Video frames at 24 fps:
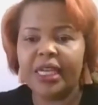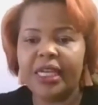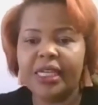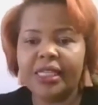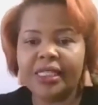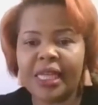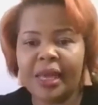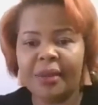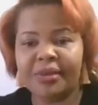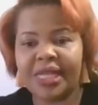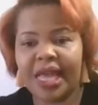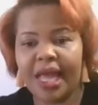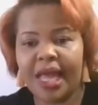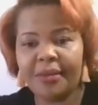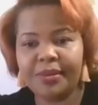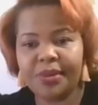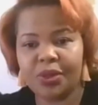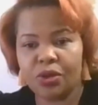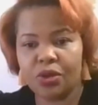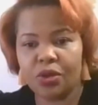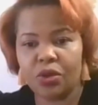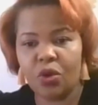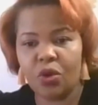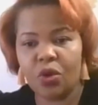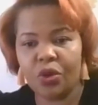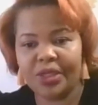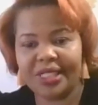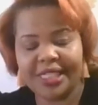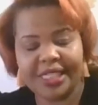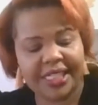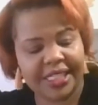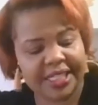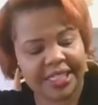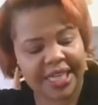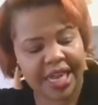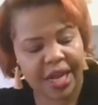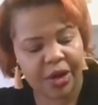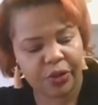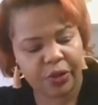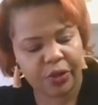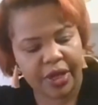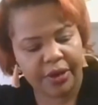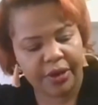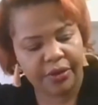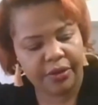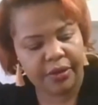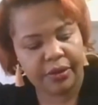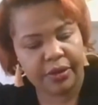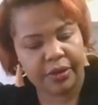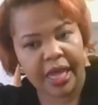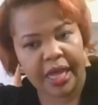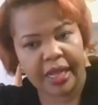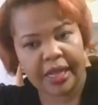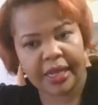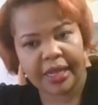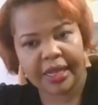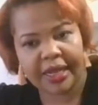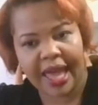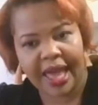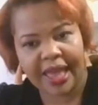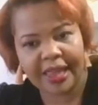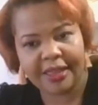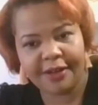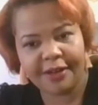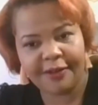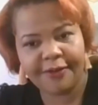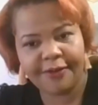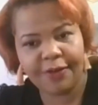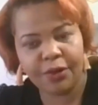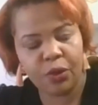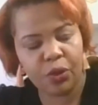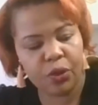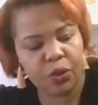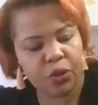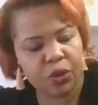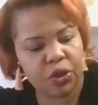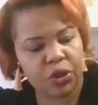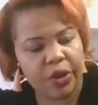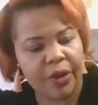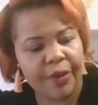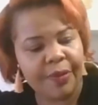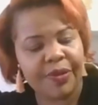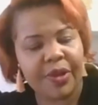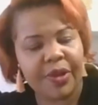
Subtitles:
Sometimes your autistic child can gather food.